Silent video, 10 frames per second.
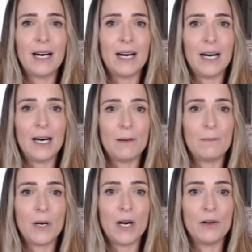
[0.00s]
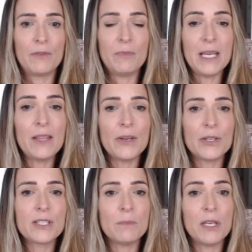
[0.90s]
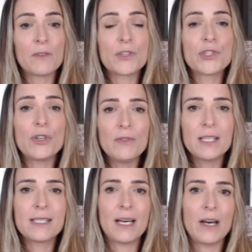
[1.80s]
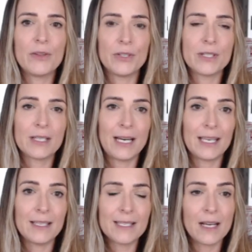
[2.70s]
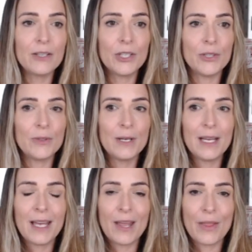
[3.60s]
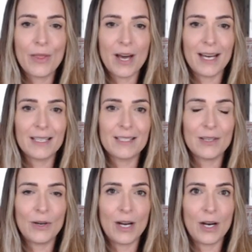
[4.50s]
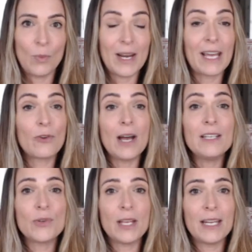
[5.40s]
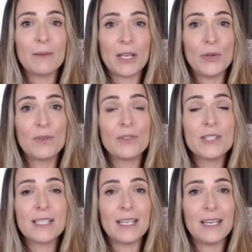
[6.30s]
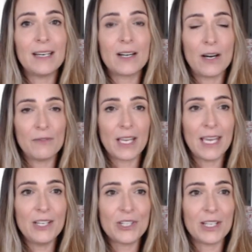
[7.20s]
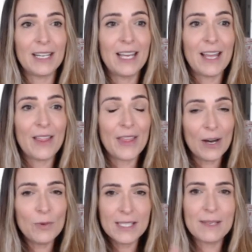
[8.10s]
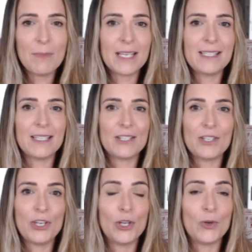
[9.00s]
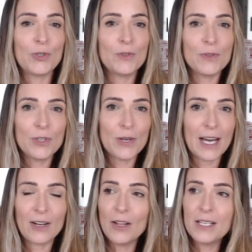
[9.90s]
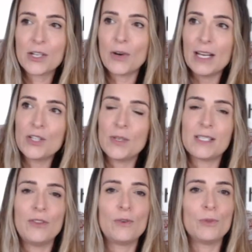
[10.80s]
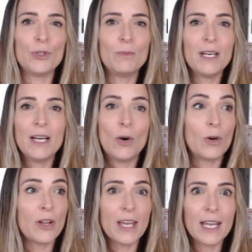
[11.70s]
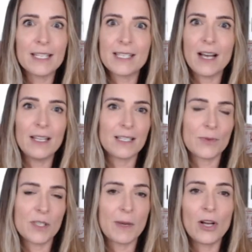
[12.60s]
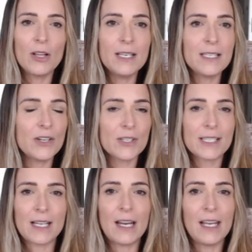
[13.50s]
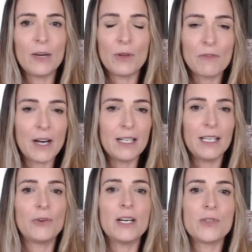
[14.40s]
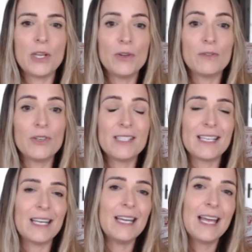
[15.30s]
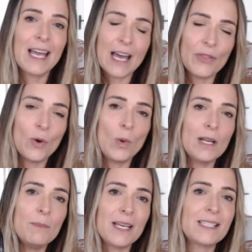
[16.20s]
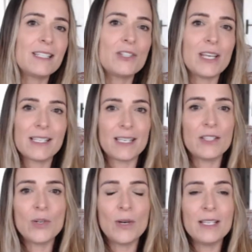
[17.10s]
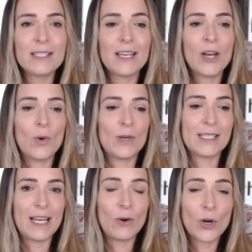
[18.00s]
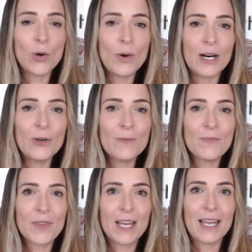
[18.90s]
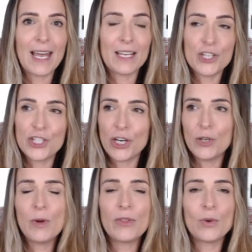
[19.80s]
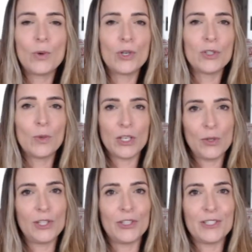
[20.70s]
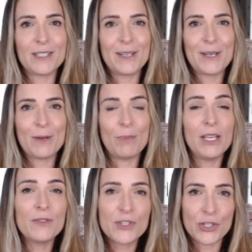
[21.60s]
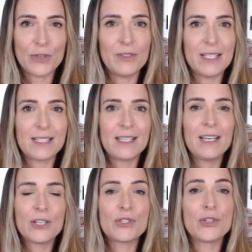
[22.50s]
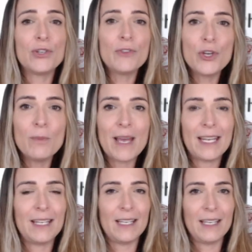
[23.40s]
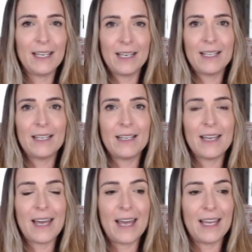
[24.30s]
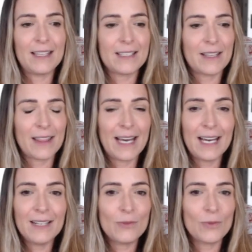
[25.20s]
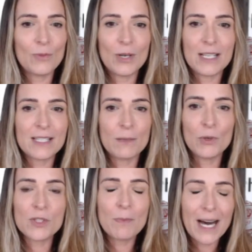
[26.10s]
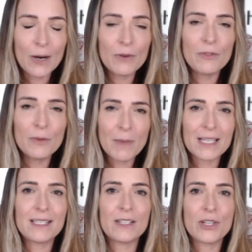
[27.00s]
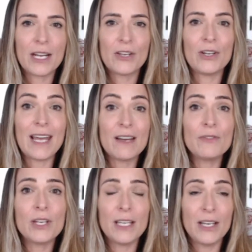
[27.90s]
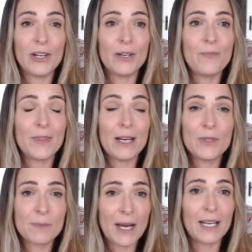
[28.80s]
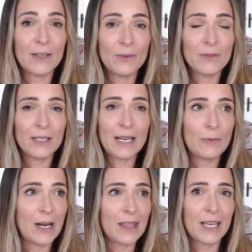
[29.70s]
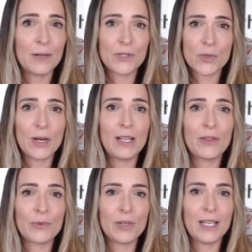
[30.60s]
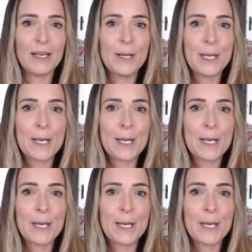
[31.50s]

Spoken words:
of being there to be of service to others. I can tell you that when I graduated at my university convocation, that was the message. You had all these graduates in the room. What are they going to tell us? We spent all these years studying. We finally graduate university. And the one message they said to us was, now go out and share with the world what you learned. Be of service. Serve humanity. And that was the most powerful message that I could ever hear. That was back, I think I was 23.